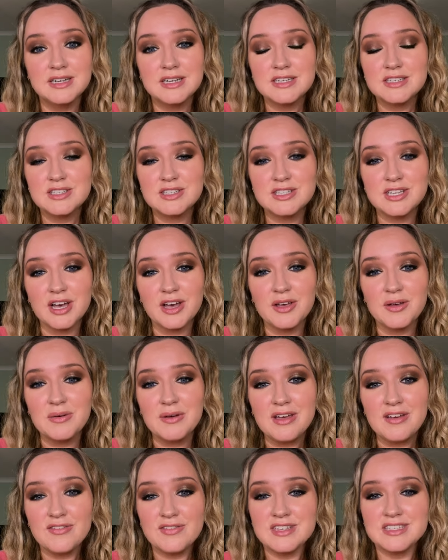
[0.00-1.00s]
So
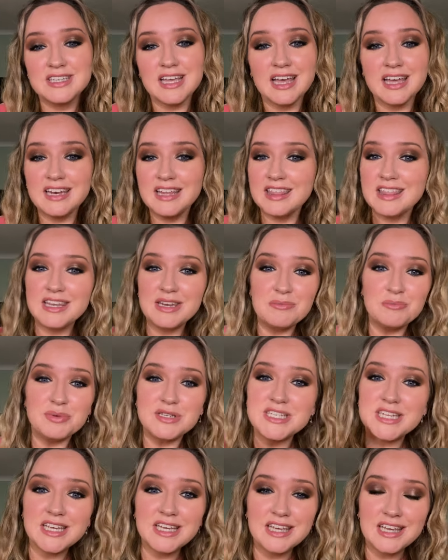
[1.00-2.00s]
if there's anything in
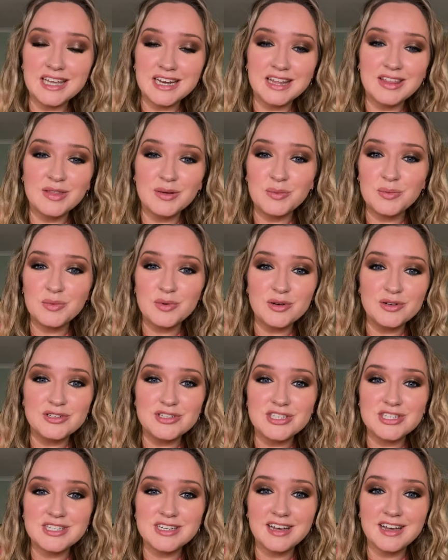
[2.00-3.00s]
particular that
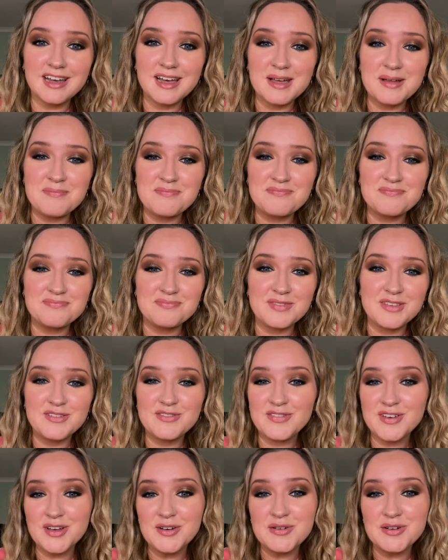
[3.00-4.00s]
would
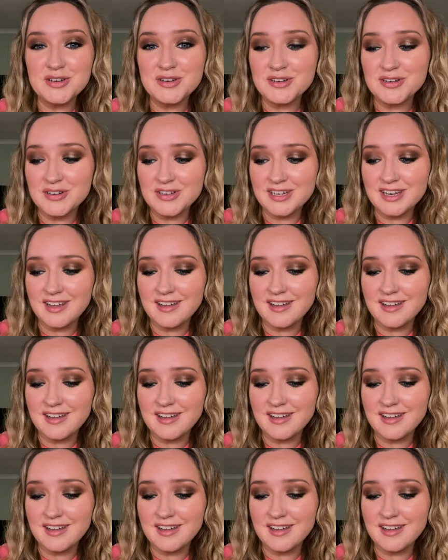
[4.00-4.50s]
feel good,